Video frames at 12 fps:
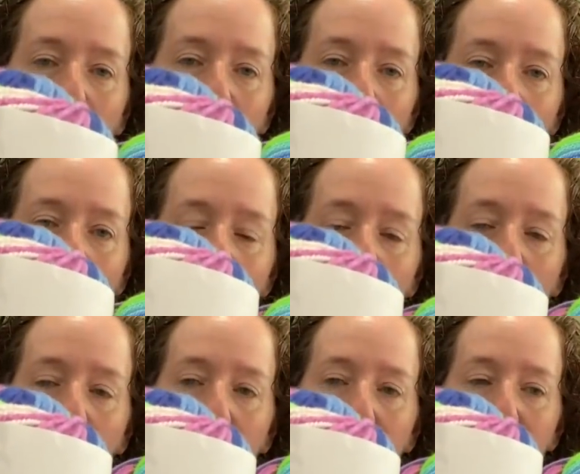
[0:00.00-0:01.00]
This is the
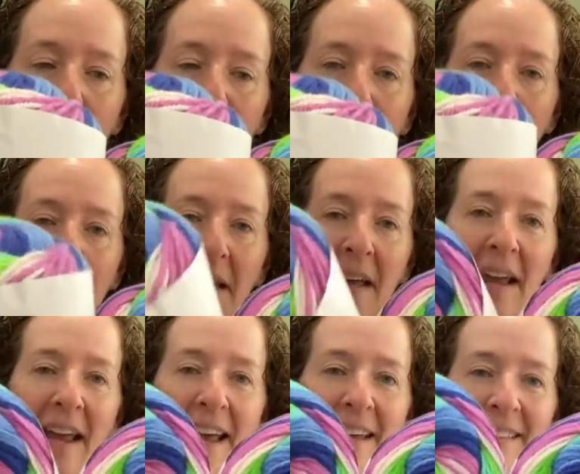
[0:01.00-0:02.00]
Horizon,
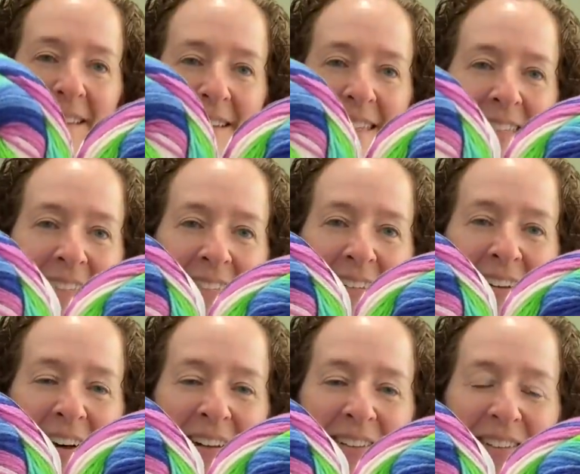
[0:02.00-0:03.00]
and this is the
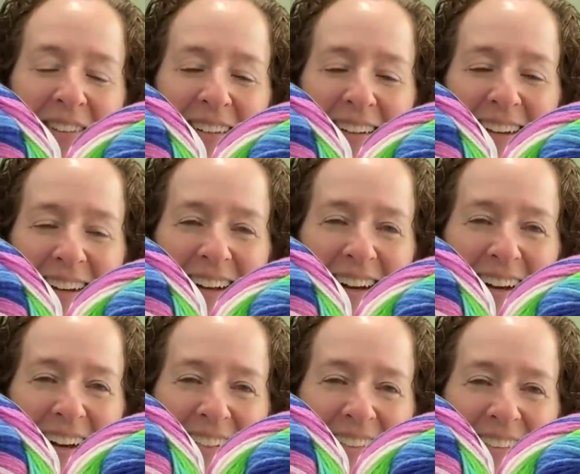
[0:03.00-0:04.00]
color that I
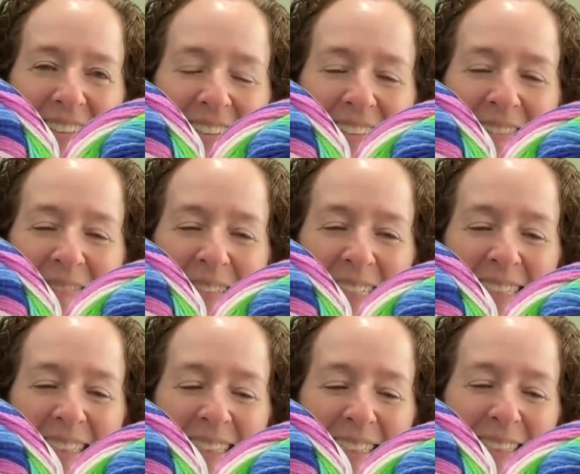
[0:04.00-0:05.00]
got. Oh my
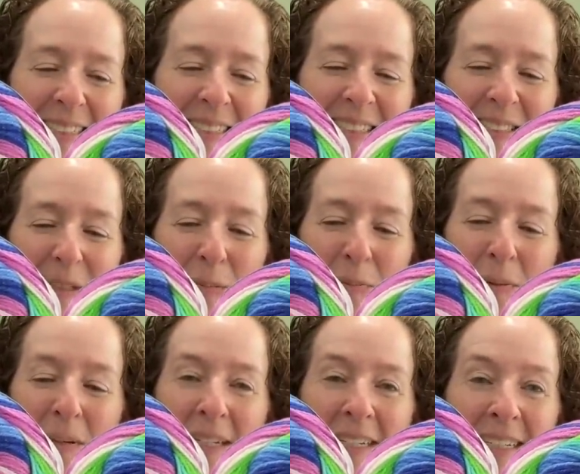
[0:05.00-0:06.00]
gosh, it's so
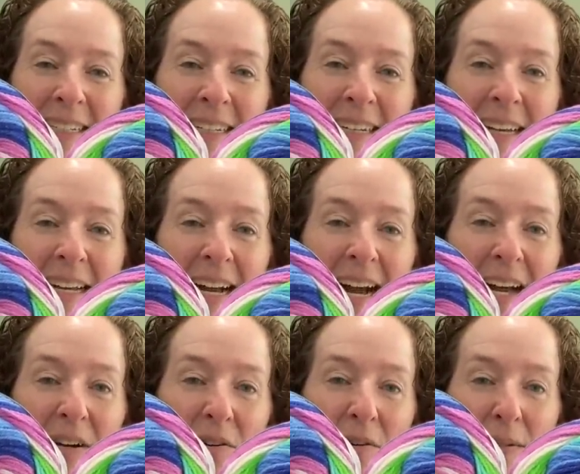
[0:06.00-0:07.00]
pretty. I
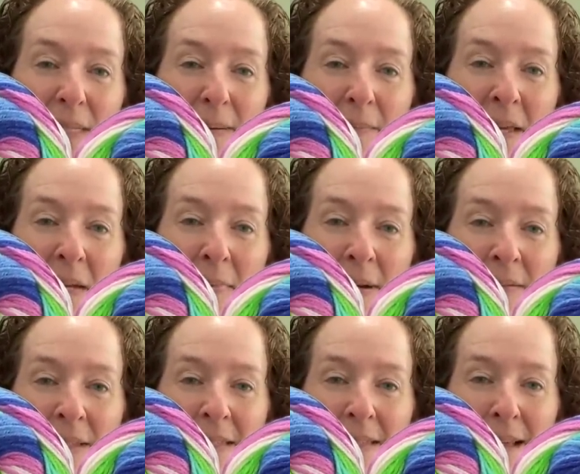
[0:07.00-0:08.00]
don't know, something about
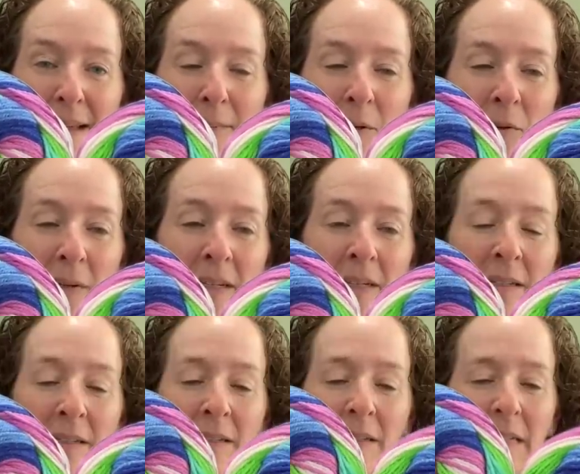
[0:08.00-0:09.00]
this lime
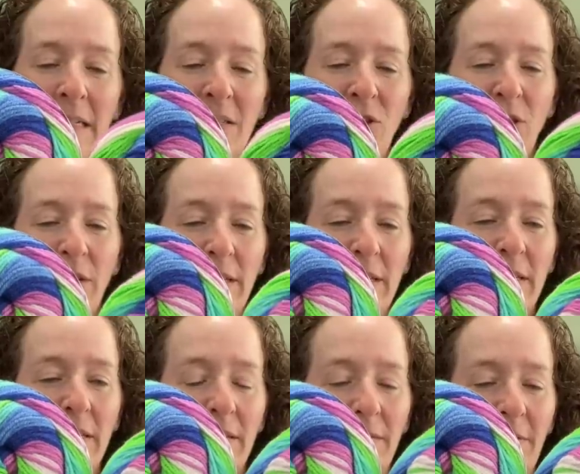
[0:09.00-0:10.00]
green is
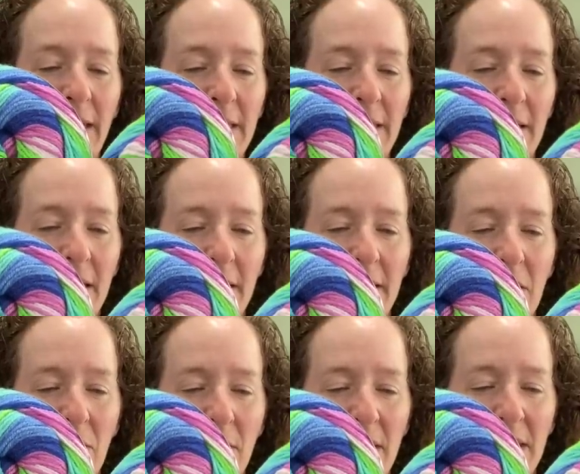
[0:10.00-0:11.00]
just fascinating
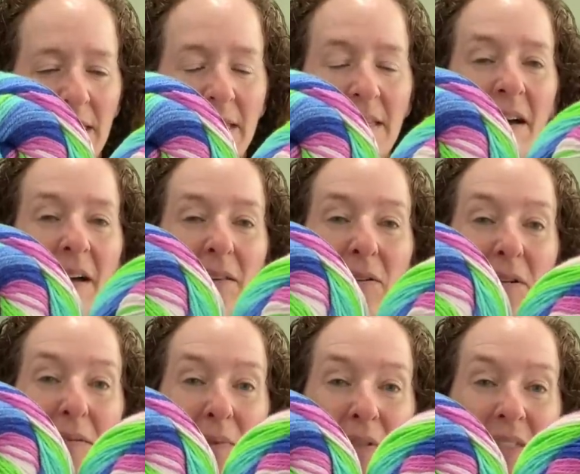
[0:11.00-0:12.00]
to me. This is color
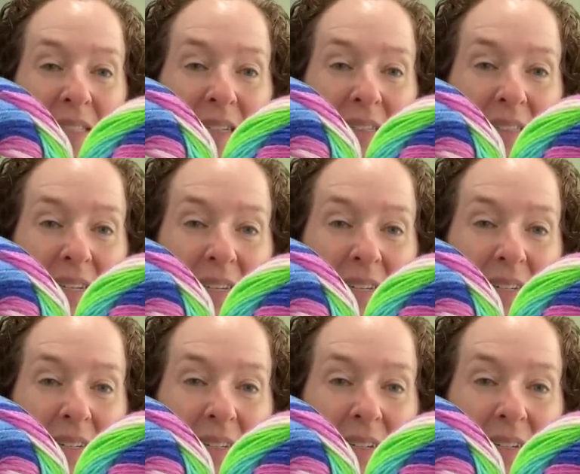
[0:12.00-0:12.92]
number 16.